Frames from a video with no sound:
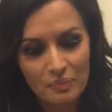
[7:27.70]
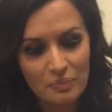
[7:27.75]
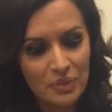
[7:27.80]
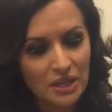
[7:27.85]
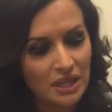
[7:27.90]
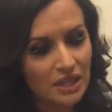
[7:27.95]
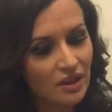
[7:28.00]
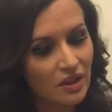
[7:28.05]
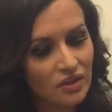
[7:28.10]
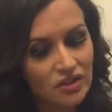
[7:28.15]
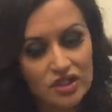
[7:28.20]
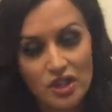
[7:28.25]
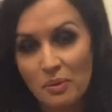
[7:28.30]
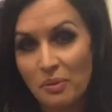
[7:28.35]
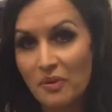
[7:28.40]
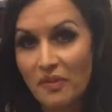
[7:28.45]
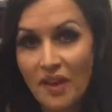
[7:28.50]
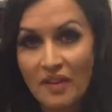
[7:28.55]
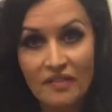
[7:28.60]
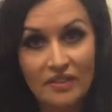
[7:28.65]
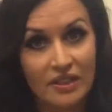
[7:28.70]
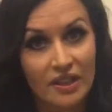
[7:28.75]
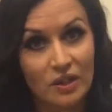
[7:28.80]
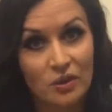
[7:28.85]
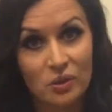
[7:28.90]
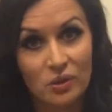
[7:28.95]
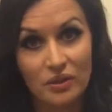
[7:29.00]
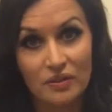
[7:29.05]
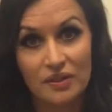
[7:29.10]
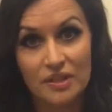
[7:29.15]
be on top of everything
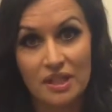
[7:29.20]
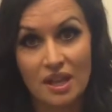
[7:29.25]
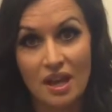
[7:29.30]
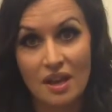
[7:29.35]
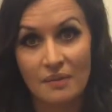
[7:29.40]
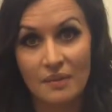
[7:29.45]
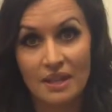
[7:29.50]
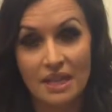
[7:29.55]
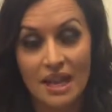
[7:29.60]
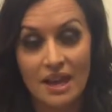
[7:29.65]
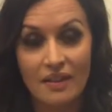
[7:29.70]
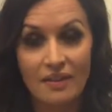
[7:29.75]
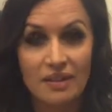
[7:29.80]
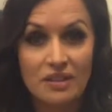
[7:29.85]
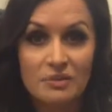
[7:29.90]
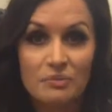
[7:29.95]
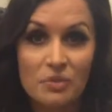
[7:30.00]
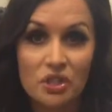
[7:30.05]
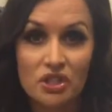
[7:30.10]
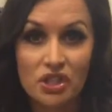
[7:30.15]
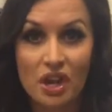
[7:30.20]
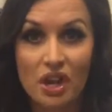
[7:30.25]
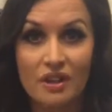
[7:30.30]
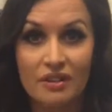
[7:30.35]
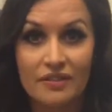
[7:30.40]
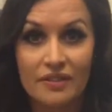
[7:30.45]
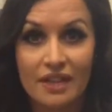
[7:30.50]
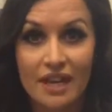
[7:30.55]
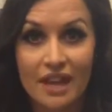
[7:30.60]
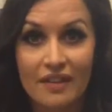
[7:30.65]
all of the time, and now that's much
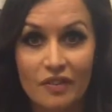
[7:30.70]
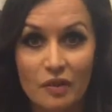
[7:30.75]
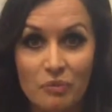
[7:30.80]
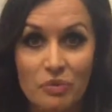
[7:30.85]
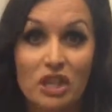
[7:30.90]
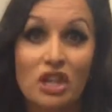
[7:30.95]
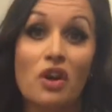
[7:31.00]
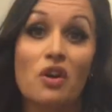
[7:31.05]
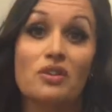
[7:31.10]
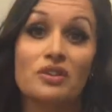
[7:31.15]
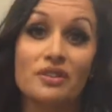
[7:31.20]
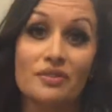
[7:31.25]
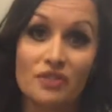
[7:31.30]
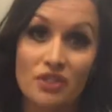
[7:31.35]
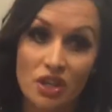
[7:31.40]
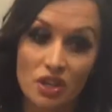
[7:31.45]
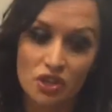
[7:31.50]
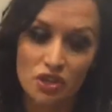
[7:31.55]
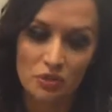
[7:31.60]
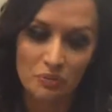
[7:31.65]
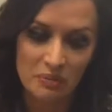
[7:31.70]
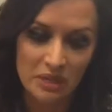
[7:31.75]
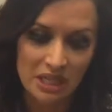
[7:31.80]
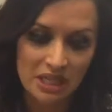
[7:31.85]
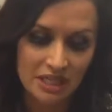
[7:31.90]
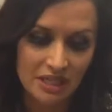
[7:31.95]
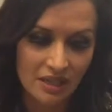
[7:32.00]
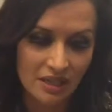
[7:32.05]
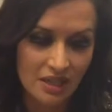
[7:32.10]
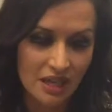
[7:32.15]
harder than ever because of social
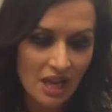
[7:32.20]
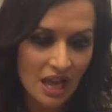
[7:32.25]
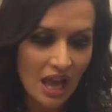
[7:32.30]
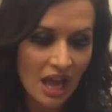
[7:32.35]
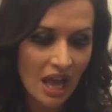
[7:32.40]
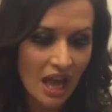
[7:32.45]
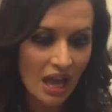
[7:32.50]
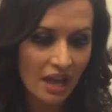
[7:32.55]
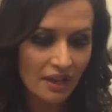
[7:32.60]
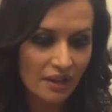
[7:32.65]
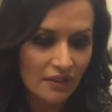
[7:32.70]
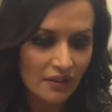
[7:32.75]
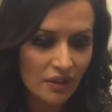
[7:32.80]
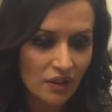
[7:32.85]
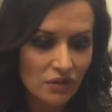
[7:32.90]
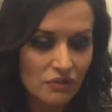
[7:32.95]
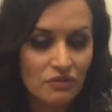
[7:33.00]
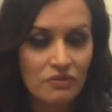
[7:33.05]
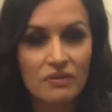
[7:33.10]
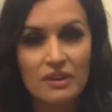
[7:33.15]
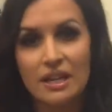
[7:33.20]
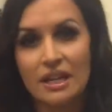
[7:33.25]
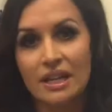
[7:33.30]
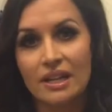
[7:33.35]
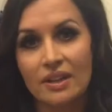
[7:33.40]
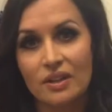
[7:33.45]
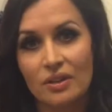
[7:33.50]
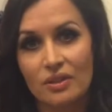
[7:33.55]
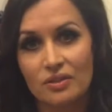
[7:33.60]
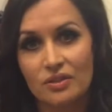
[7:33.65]
media. And I think you've
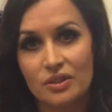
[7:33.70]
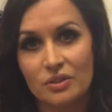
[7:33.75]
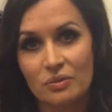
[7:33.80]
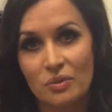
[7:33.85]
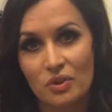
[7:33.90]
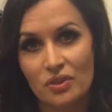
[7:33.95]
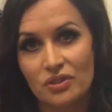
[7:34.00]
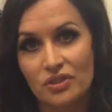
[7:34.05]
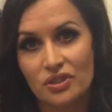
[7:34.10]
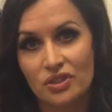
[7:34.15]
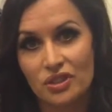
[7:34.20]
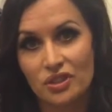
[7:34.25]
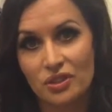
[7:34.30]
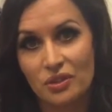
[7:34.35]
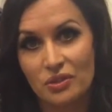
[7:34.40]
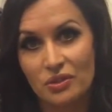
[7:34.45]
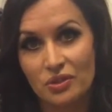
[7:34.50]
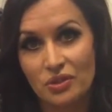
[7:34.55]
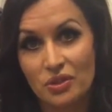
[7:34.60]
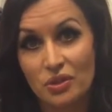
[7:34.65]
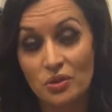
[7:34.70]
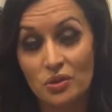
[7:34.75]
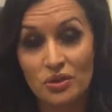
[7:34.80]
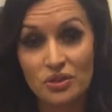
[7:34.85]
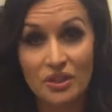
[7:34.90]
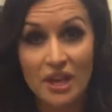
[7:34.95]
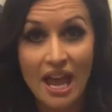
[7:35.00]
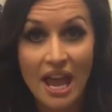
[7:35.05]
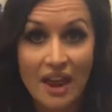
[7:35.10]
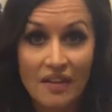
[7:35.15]
really got to want to talk
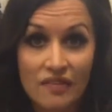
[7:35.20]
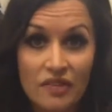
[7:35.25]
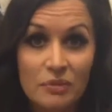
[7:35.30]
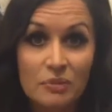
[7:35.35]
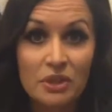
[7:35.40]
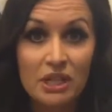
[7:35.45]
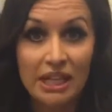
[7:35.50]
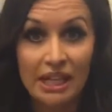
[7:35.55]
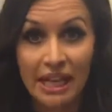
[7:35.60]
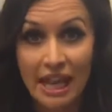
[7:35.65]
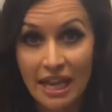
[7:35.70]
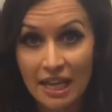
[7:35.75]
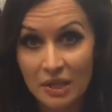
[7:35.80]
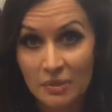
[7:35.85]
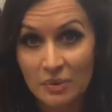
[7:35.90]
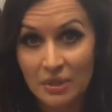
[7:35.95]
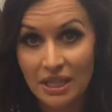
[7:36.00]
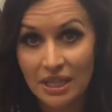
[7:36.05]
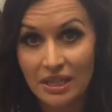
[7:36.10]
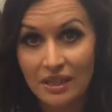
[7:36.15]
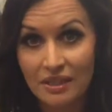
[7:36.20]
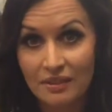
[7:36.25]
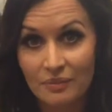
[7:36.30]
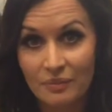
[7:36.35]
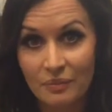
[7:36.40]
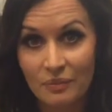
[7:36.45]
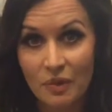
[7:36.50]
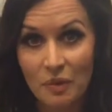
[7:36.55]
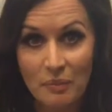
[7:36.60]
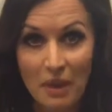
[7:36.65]
to everybody and anybody
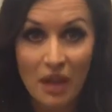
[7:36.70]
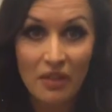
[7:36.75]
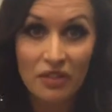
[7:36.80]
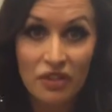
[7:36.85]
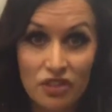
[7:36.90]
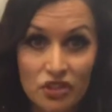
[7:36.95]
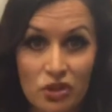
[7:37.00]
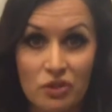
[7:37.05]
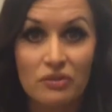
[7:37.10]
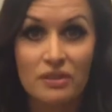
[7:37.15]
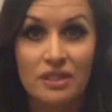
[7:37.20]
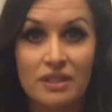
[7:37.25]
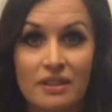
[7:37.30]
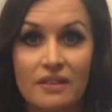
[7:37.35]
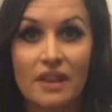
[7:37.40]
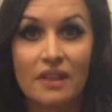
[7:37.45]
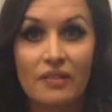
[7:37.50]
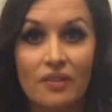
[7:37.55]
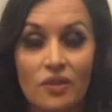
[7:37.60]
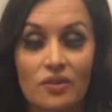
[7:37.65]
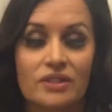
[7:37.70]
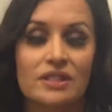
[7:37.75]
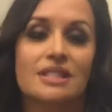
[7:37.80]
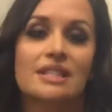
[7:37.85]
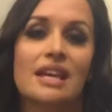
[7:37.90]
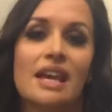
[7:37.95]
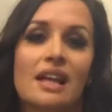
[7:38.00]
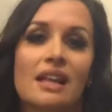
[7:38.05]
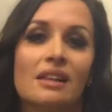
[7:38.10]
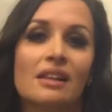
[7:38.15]
about the stories that they've got to
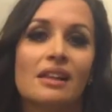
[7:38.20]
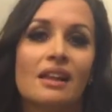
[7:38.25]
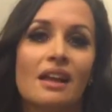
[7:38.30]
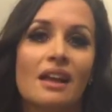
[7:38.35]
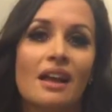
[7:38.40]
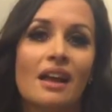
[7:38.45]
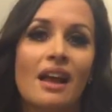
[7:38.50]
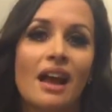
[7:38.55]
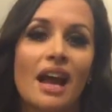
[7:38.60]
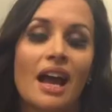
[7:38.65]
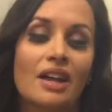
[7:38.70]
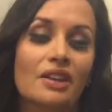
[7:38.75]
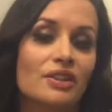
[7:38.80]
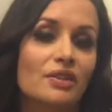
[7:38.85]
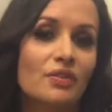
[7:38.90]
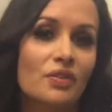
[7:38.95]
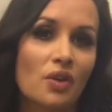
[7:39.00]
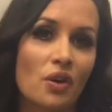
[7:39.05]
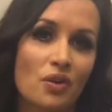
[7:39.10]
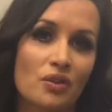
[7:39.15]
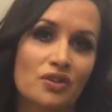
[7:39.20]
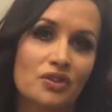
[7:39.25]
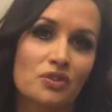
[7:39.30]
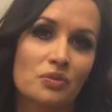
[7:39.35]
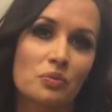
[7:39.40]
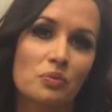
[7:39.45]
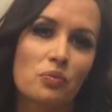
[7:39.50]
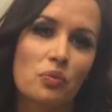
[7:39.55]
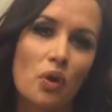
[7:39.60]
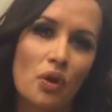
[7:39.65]
tell, and you've got
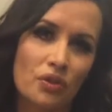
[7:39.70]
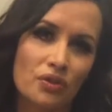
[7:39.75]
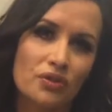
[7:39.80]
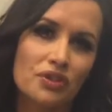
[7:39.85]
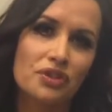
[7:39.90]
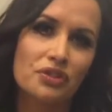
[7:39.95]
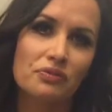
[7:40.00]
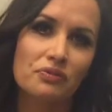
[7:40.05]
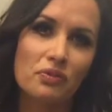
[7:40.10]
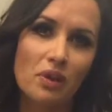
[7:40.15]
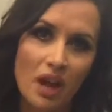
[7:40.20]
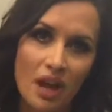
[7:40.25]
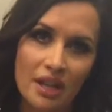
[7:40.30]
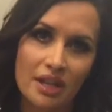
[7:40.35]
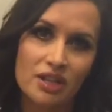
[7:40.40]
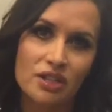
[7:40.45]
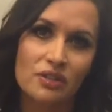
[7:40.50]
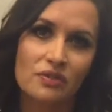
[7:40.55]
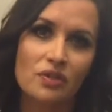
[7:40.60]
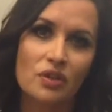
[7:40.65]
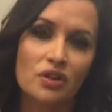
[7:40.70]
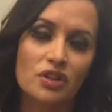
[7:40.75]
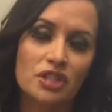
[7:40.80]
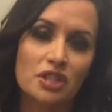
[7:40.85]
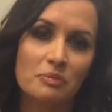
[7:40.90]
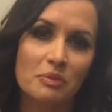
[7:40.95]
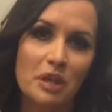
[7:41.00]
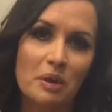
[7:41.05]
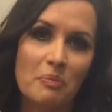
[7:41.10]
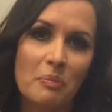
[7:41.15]
to want to write. You've got
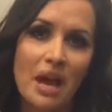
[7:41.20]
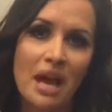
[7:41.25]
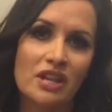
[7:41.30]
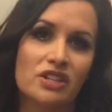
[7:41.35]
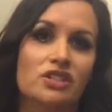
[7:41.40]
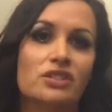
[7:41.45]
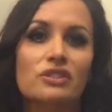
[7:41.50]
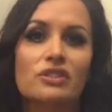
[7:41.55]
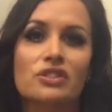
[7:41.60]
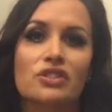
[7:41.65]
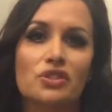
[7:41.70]
to be a passionate